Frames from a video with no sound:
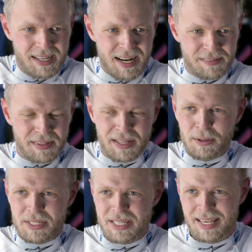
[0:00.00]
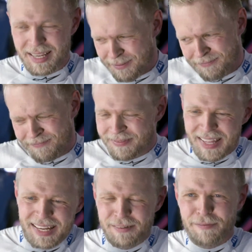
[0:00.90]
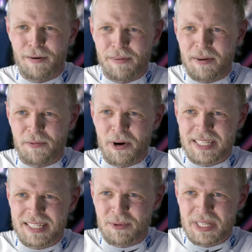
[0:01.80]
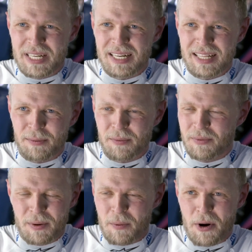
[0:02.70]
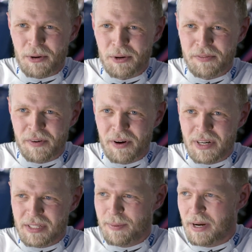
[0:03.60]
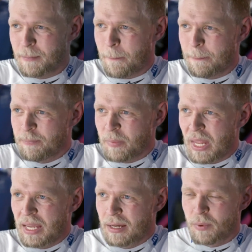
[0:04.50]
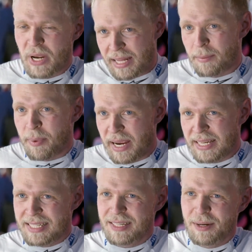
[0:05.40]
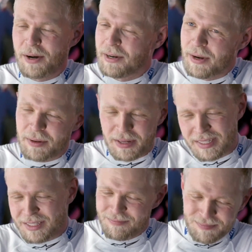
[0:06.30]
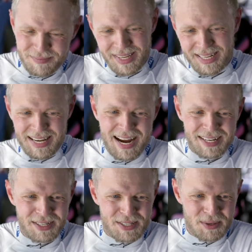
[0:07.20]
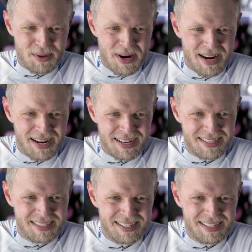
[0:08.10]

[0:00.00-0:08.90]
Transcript: after those four or five races recently that weren't good for us, but we had the pace, you know, it's hard not to